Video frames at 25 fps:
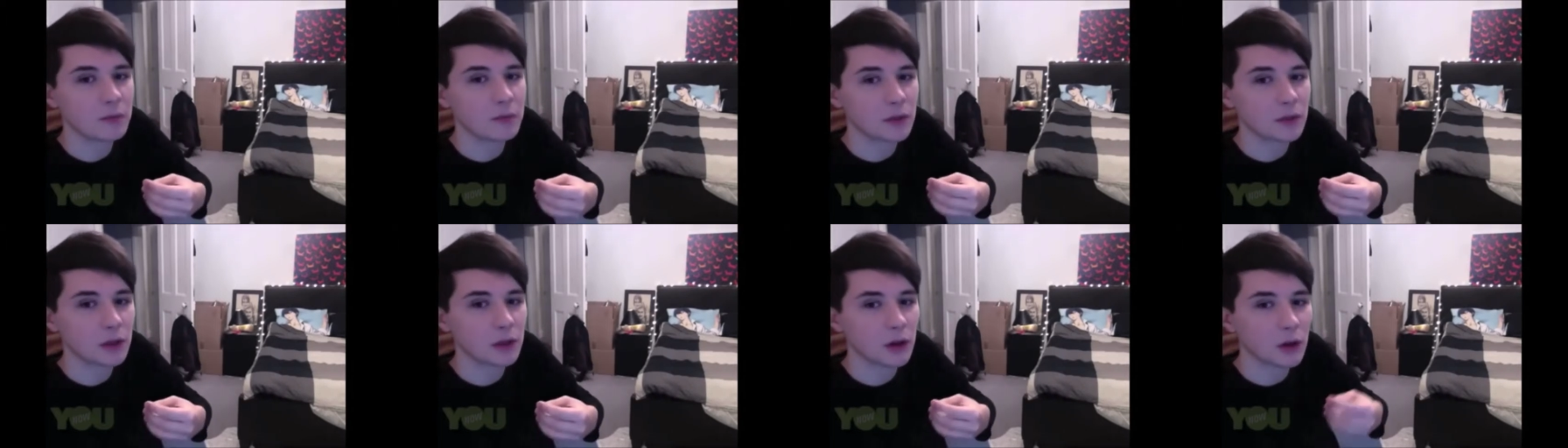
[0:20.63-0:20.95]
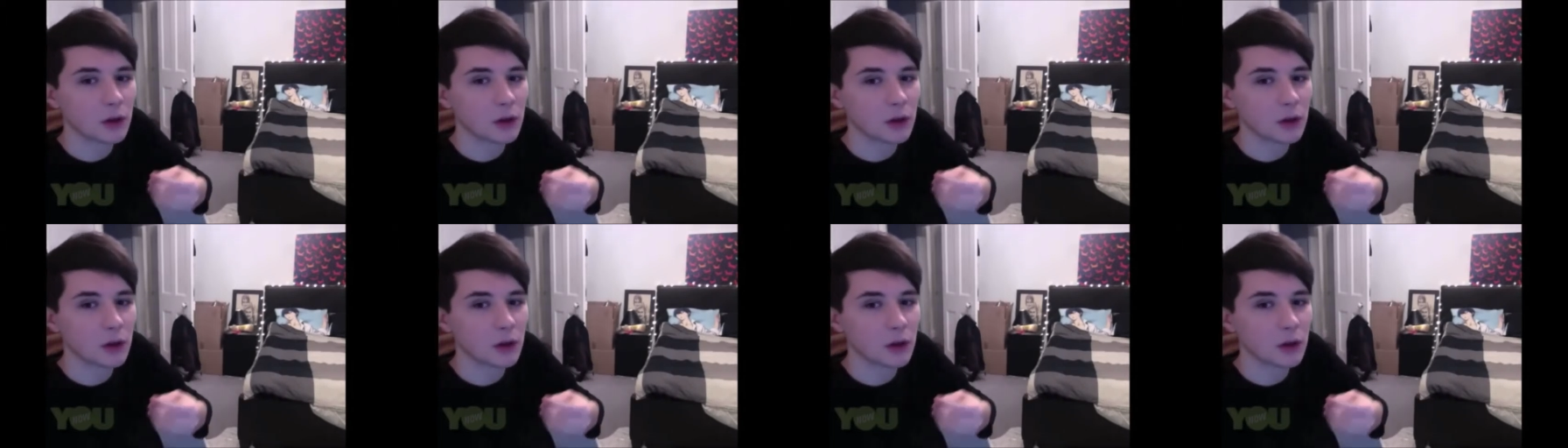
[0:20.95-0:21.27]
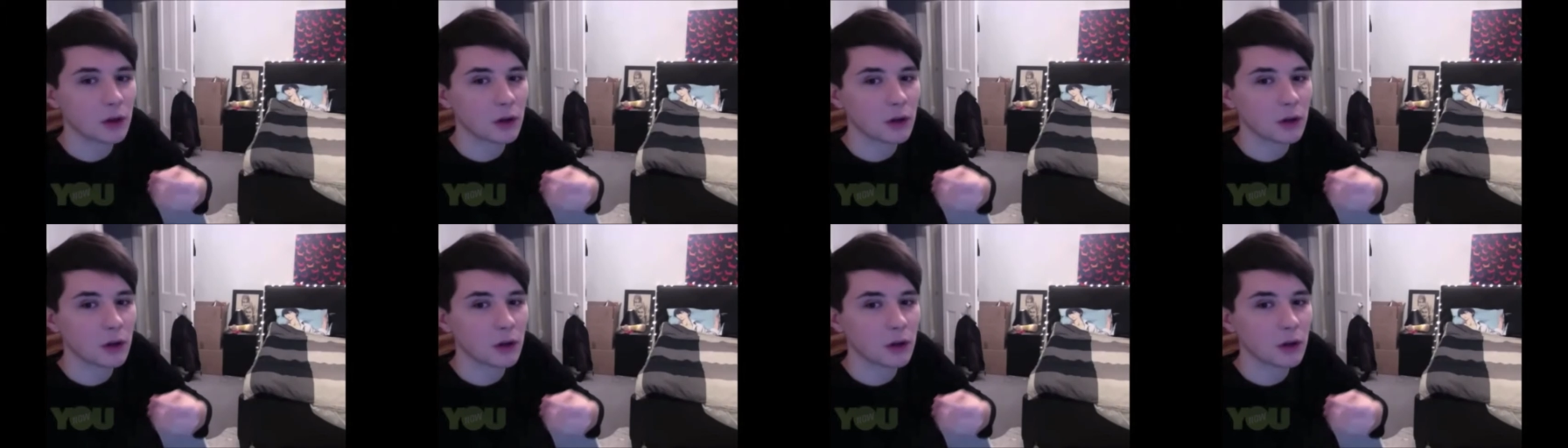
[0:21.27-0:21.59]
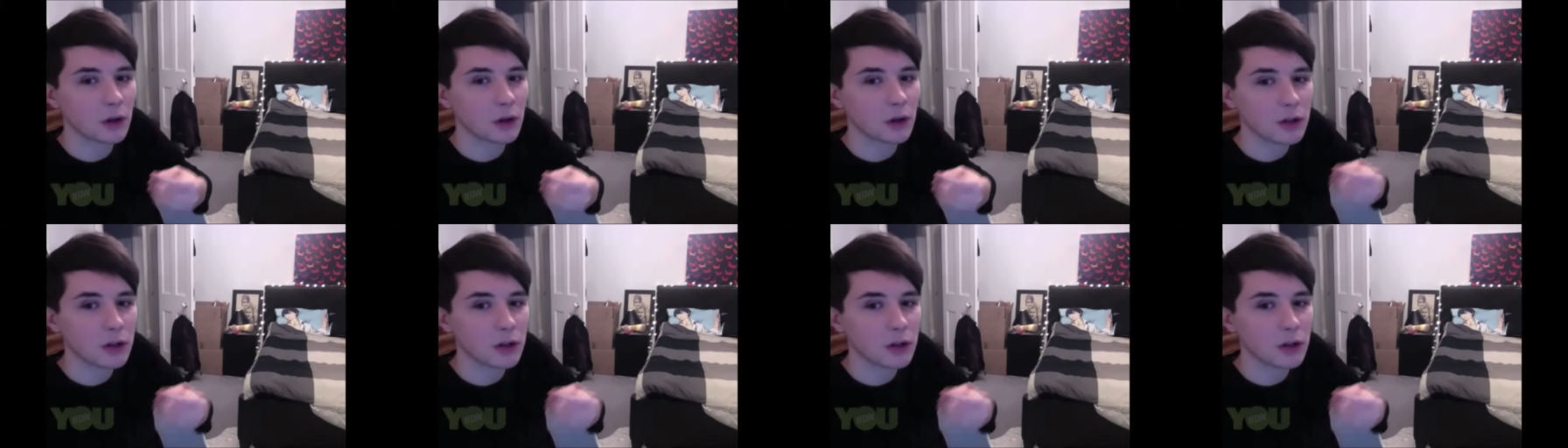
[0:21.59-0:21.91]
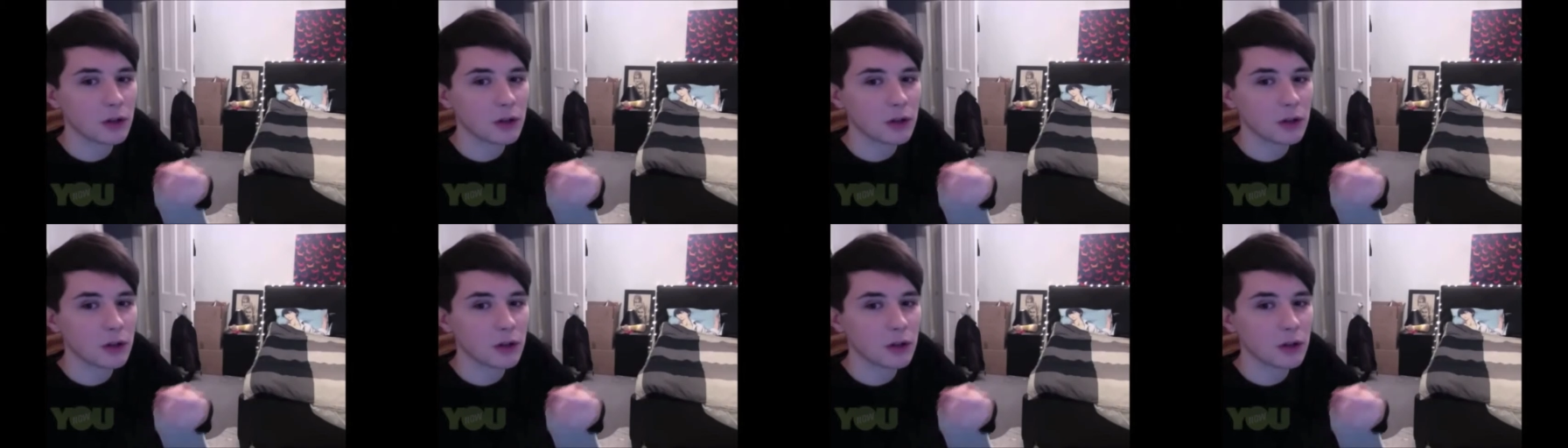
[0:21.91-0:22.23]
Condiments I love.
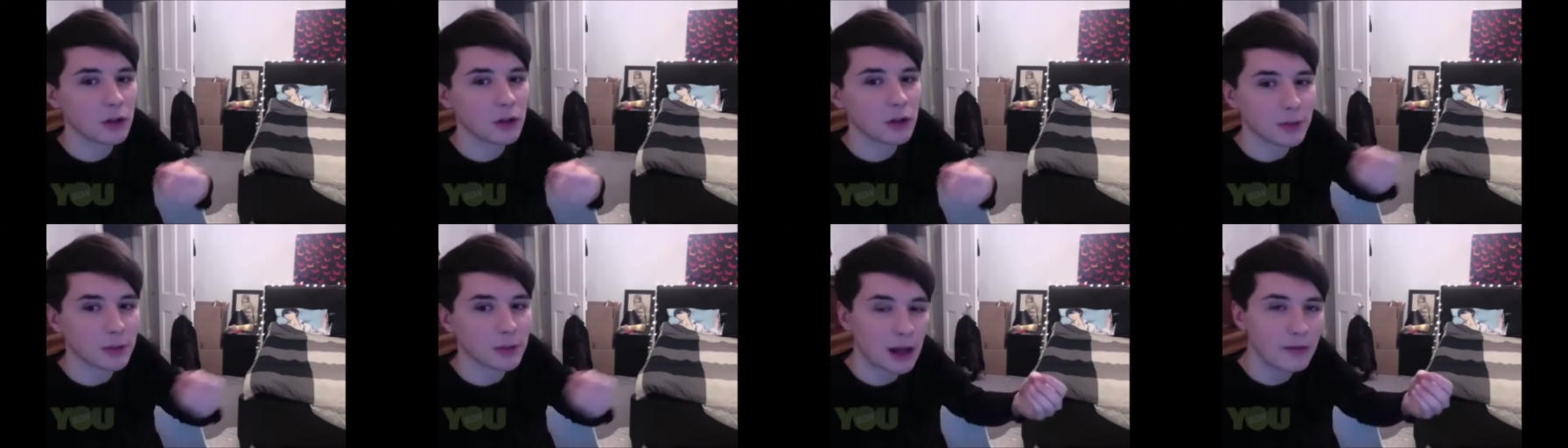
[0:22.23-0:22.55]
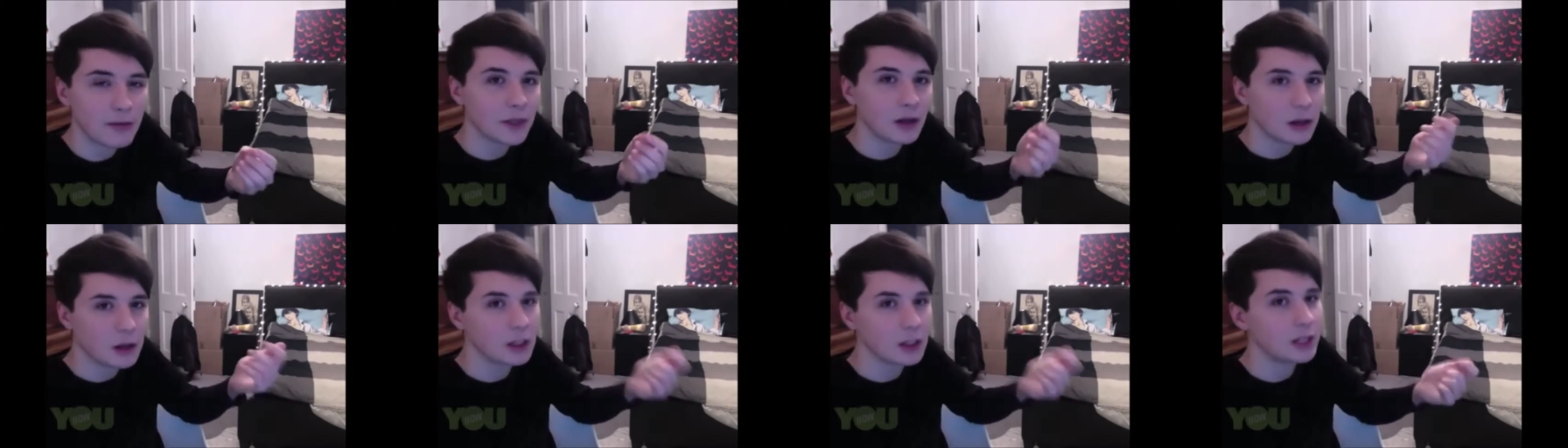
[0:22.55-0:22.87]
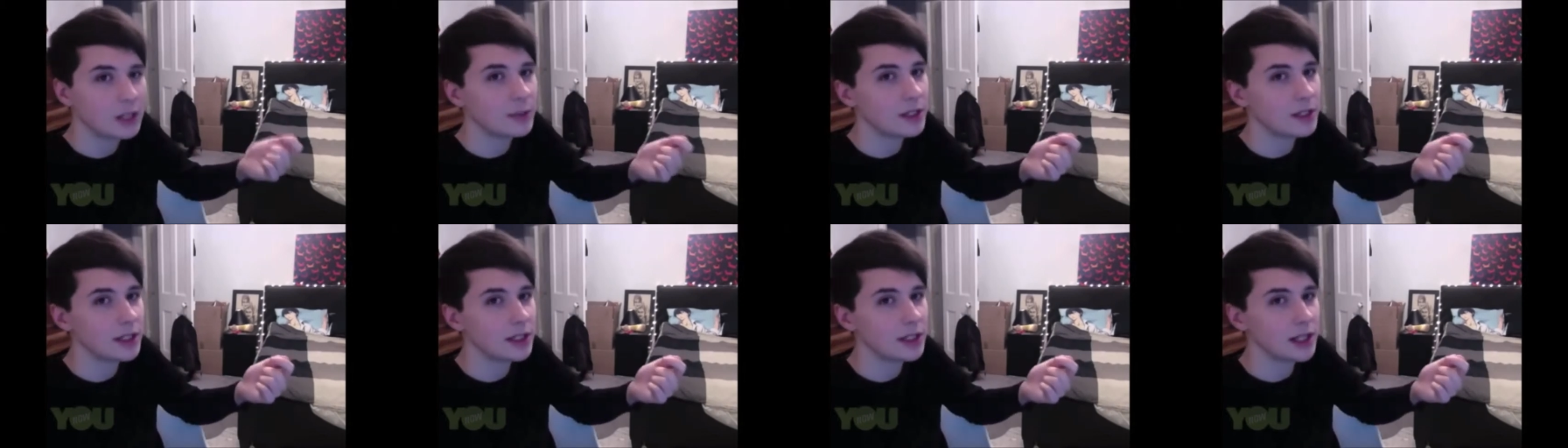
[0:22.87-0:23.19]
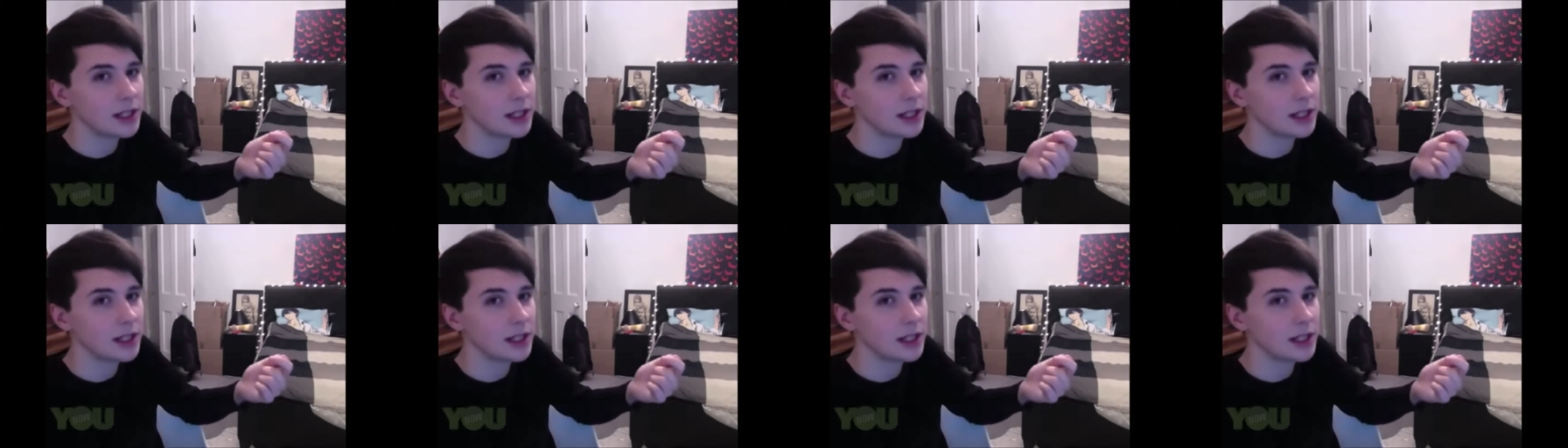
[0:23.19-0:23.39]
Condiments are life.